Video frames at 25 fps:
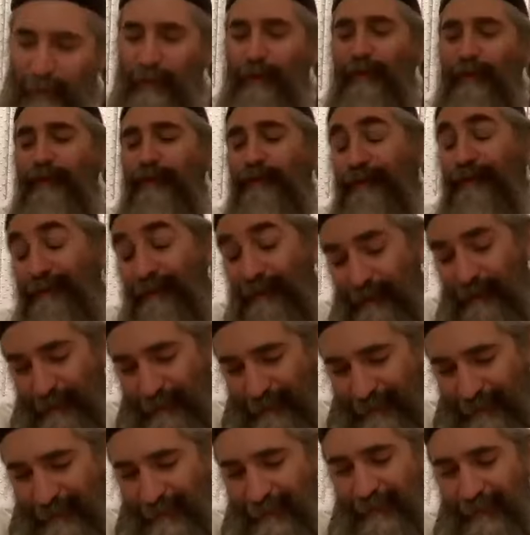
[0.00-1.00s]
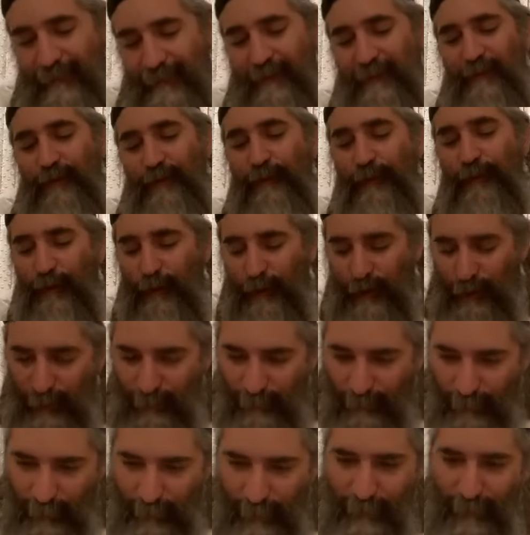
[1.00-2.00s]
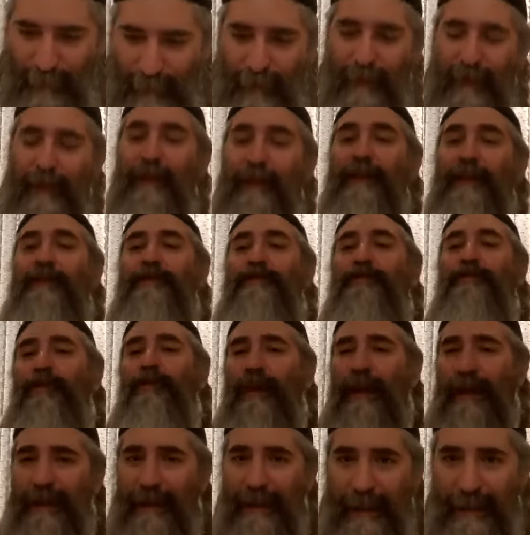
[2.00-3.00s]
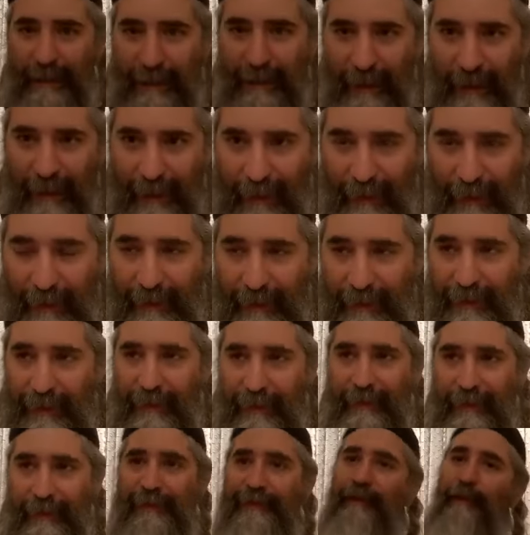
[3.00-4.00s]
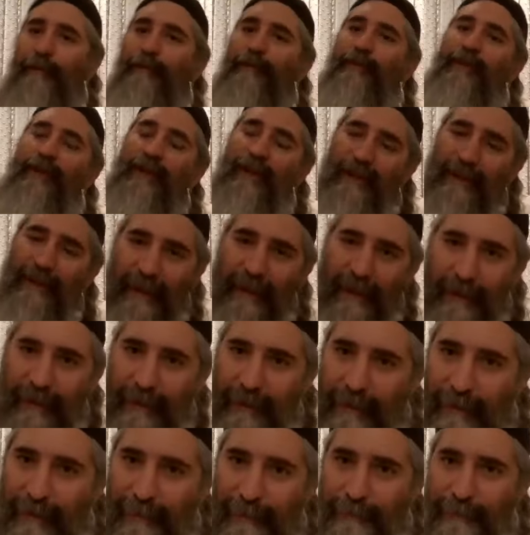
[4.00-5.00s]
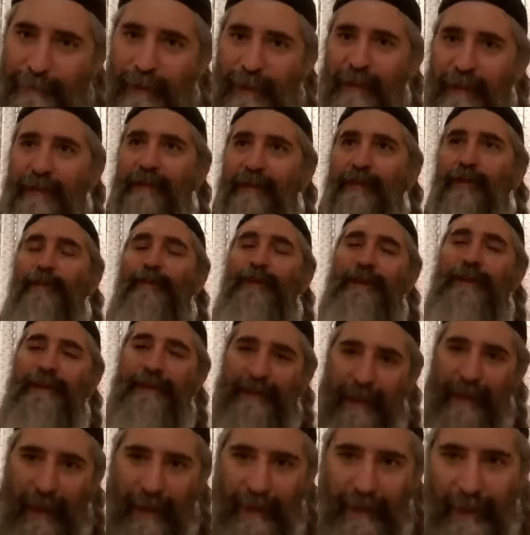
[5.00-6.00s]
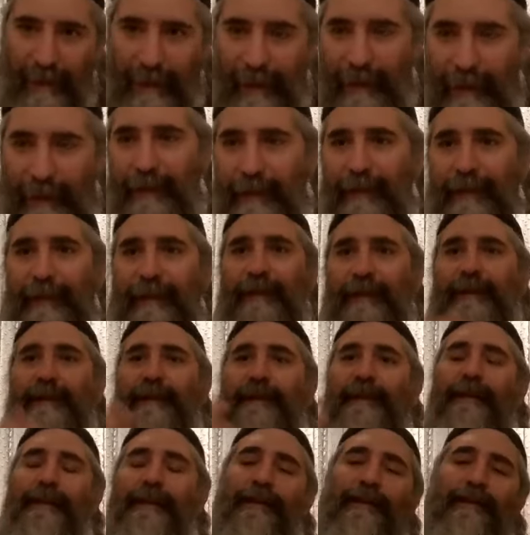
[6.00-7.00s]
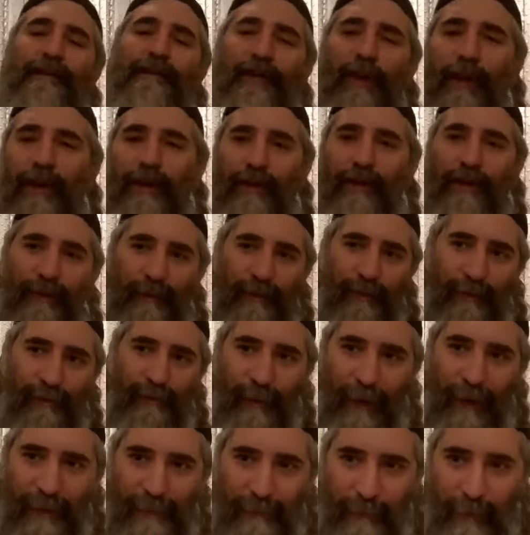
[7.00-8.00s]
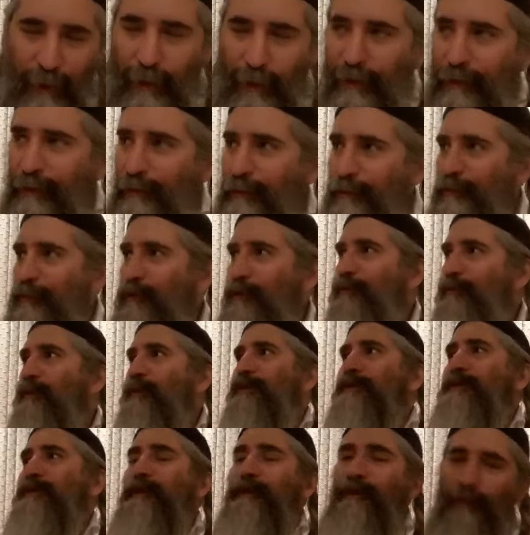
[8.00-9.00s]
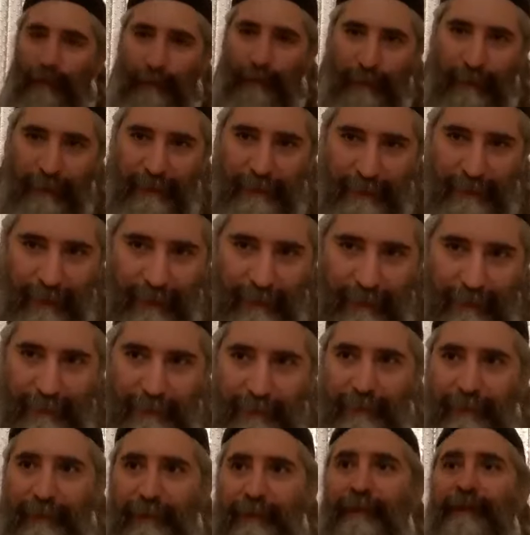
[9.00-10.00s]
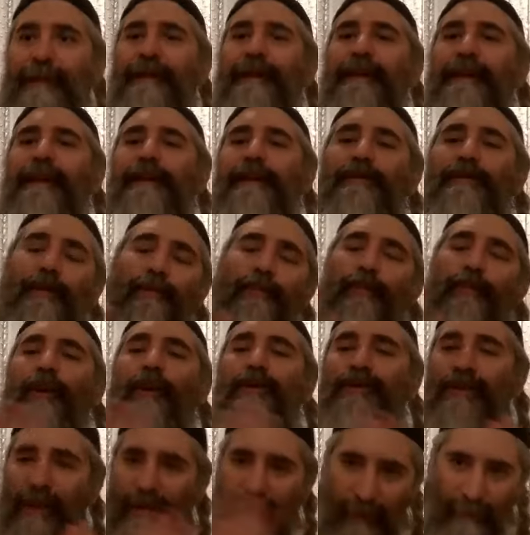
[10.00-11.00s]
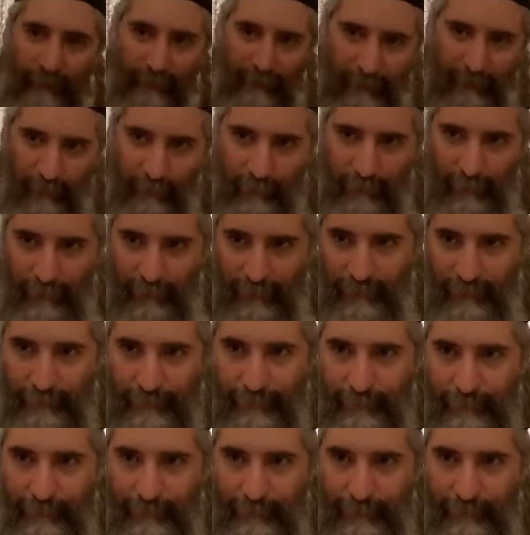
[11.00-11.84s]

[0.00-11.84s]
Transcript: so so first of all the Haggadah is something that needs to be studied not one month or two months before Pesach. It's a project of its own.